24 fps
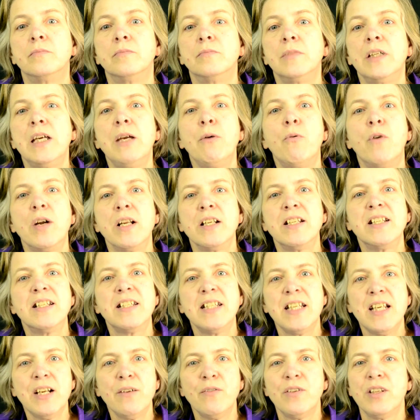he wanted to
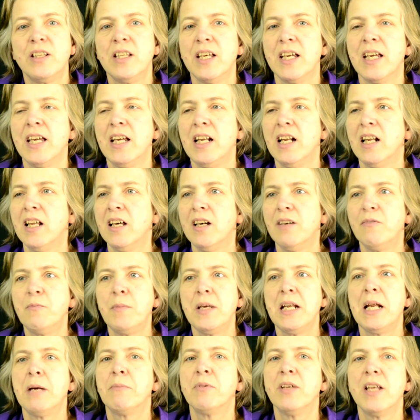see everything. He loved
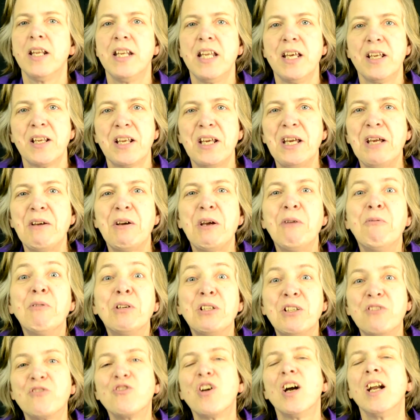being able to he would
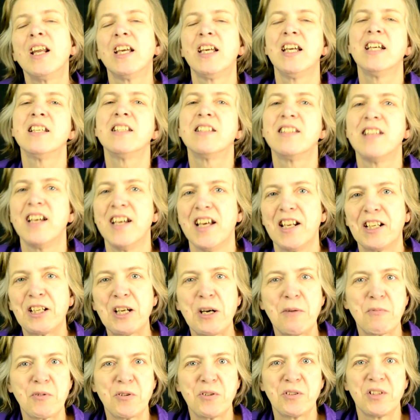try to guess the
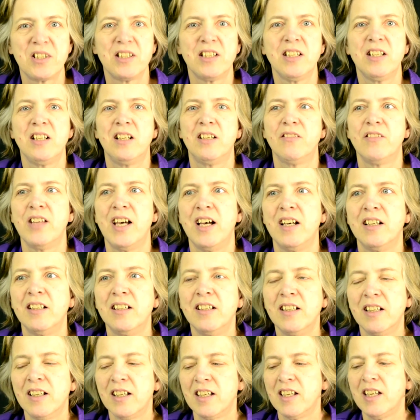helicopters. He loved that.
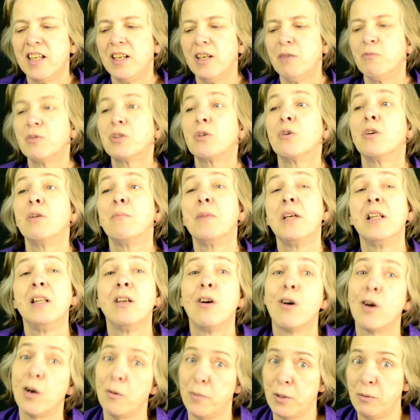He was going to be in the
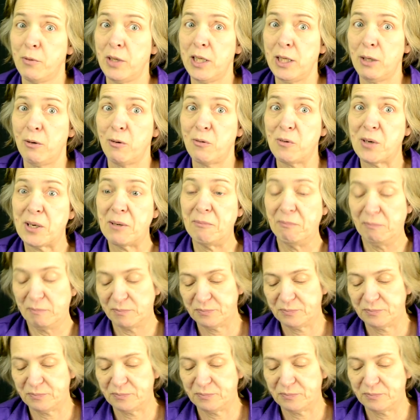Army when he grew up.